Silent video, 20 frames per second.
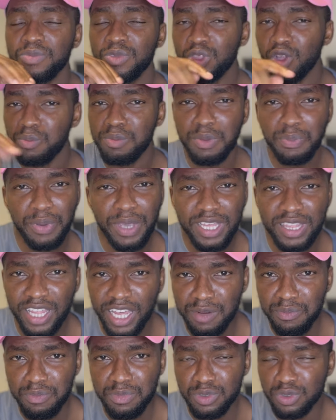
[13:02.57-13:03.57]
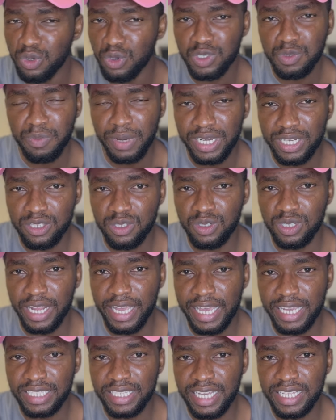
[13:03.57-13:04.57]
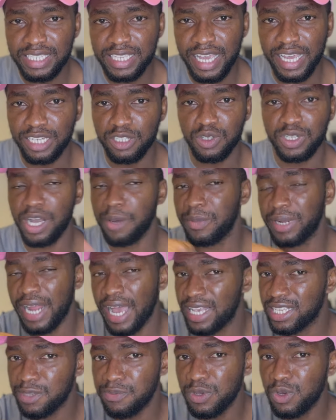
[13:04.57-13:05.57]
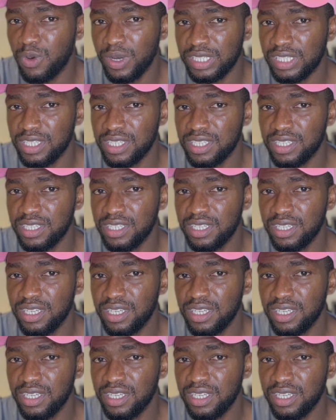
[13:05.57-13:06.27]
Don't be paying those monies to the agent and you come and ask me questions.